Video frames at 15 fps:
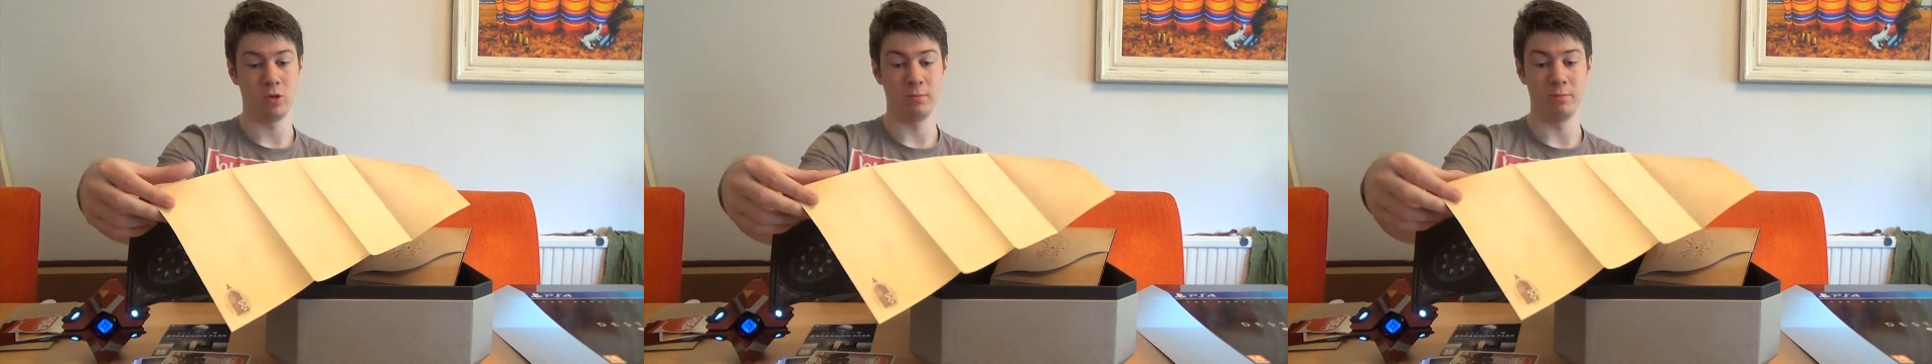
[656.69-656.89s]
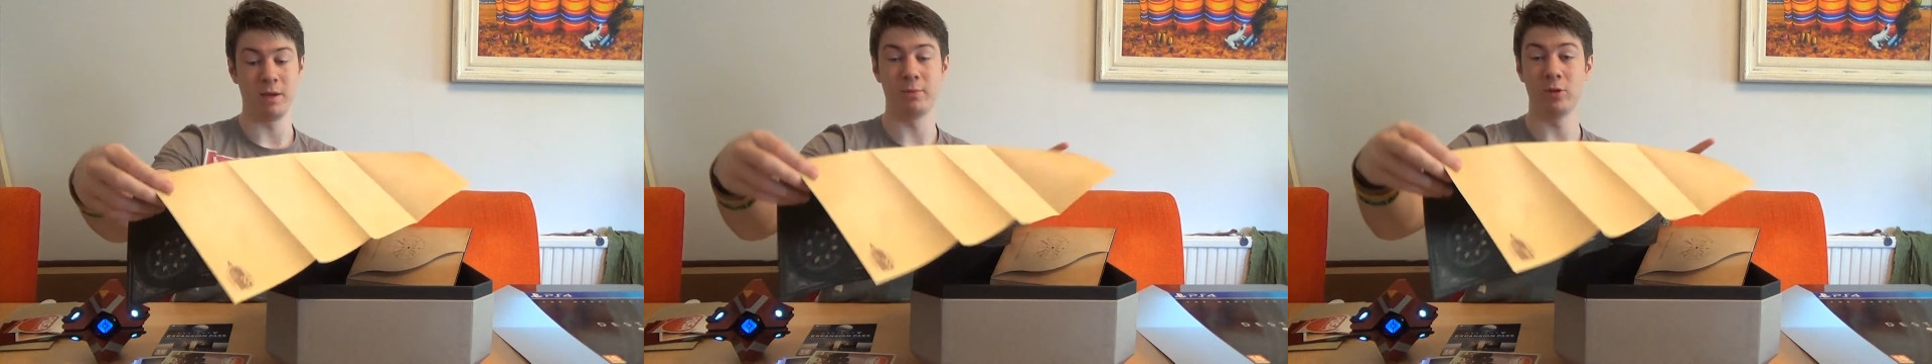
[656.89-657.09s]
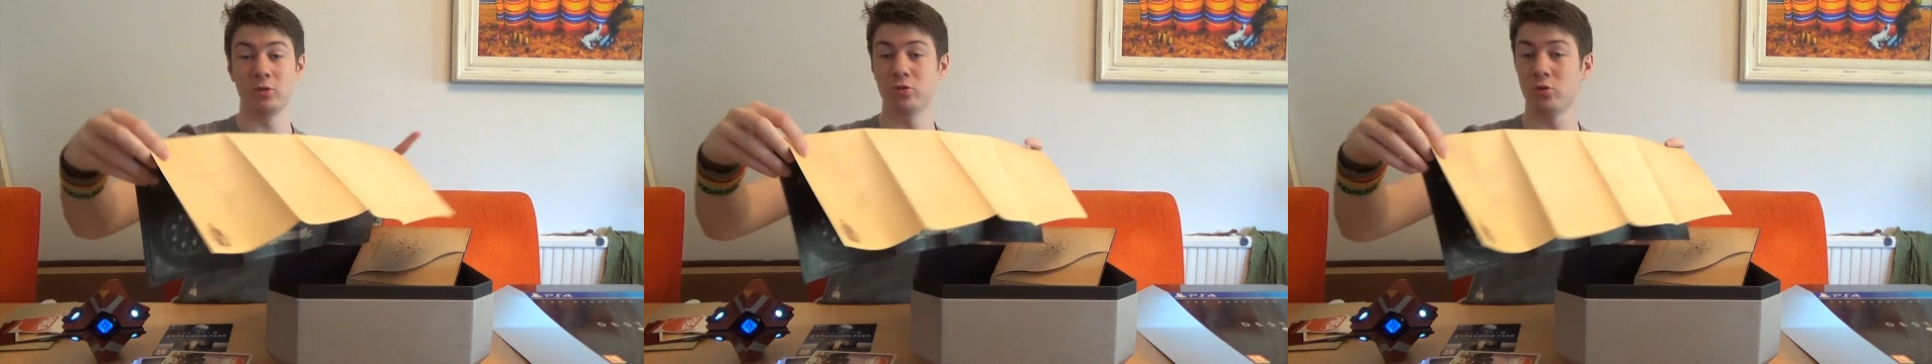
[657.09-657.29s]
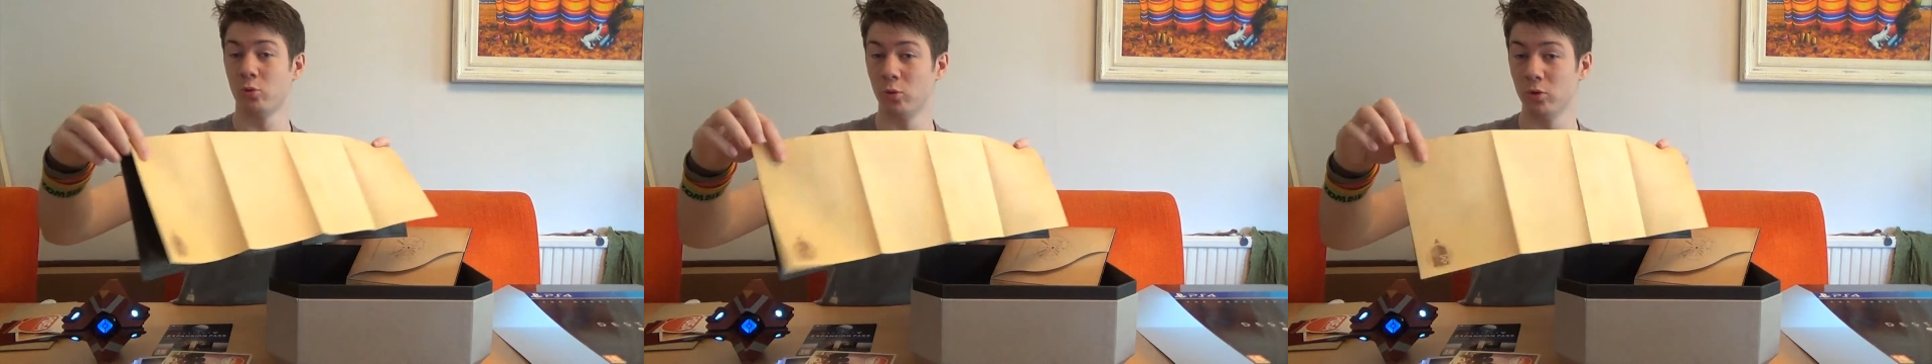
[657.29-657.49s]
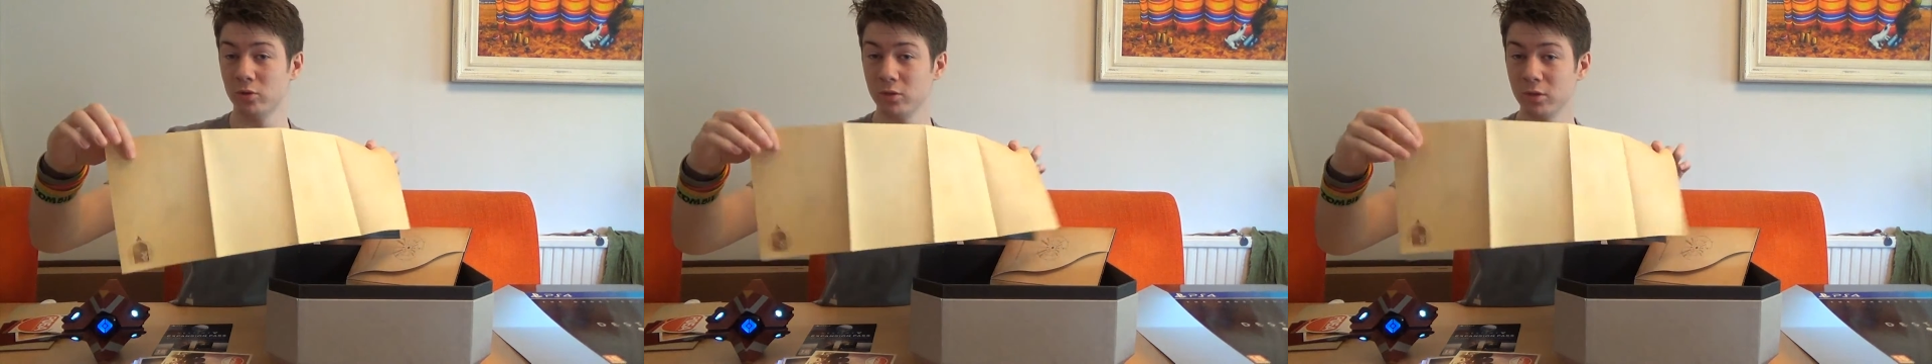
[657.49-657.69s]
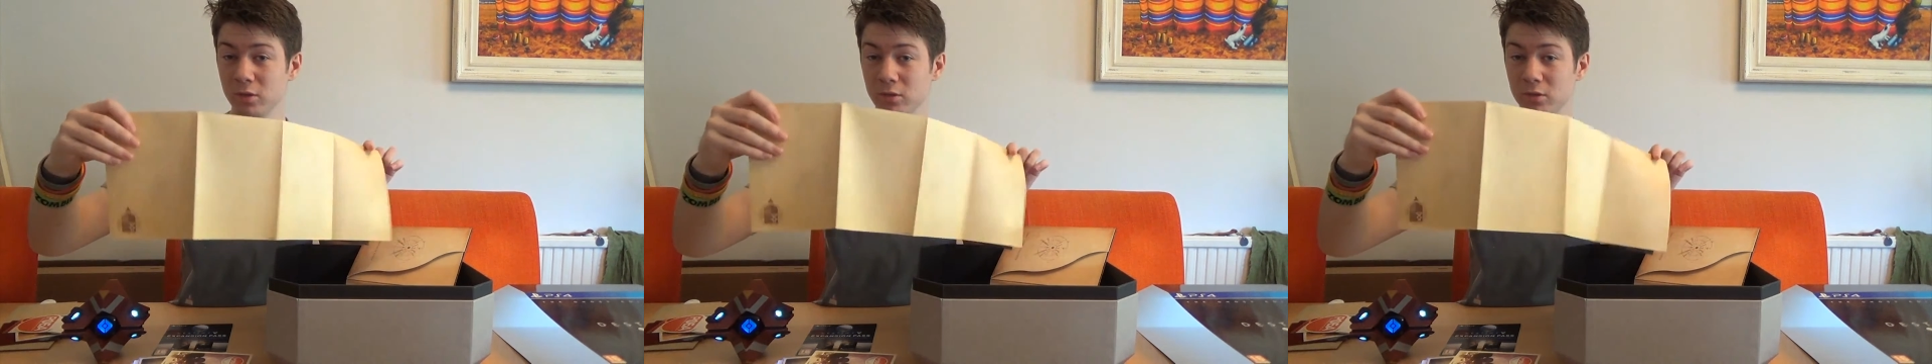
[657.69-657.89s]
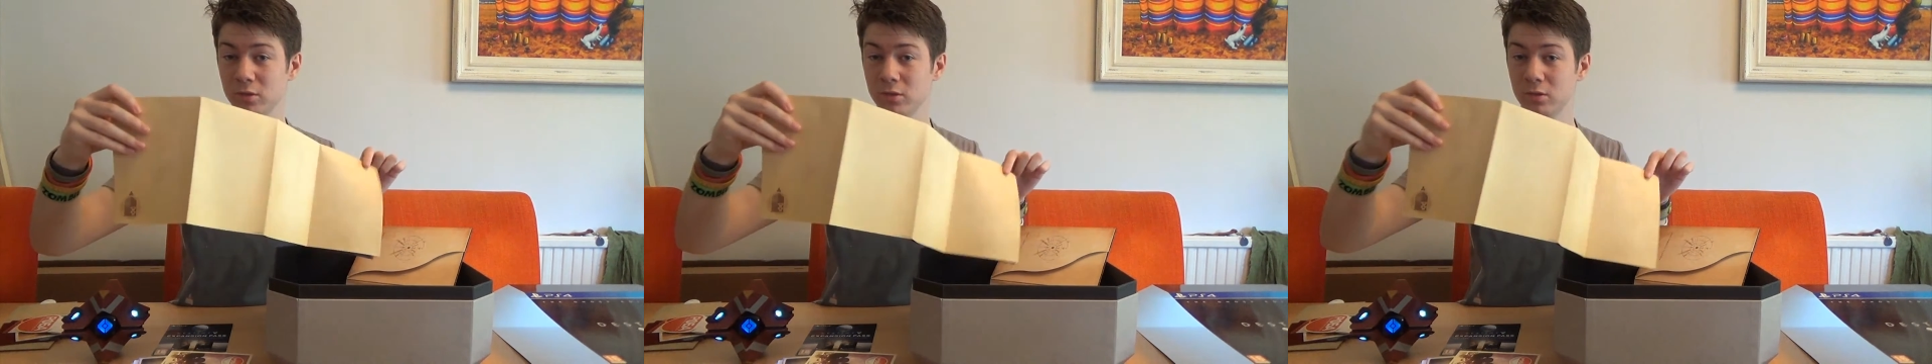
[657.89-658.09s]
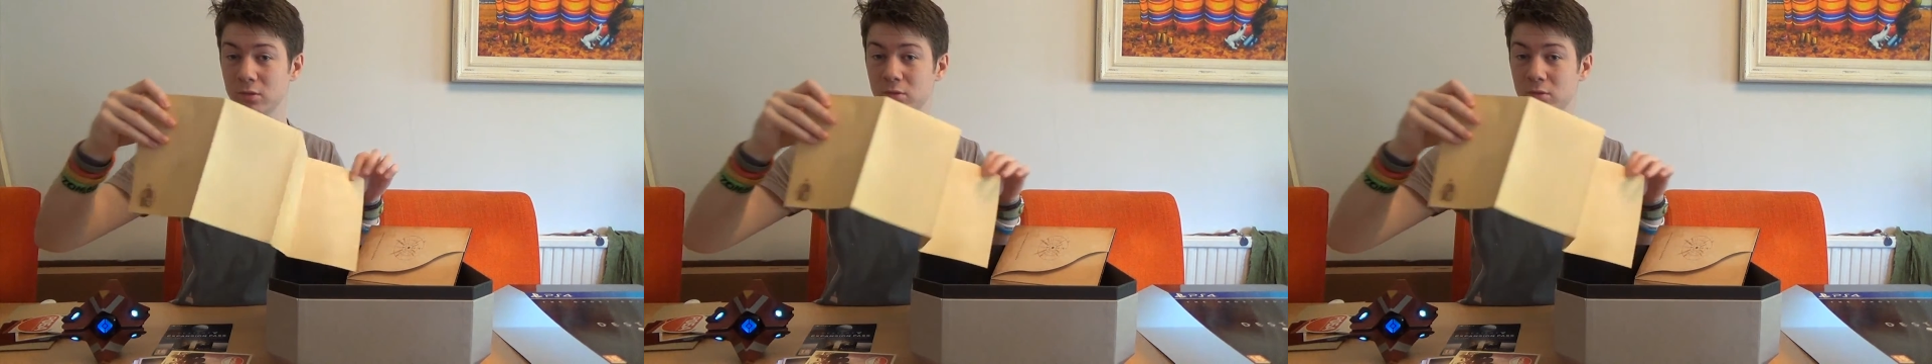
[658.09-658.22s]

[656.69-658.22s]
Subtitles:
Maybe those are coordinates?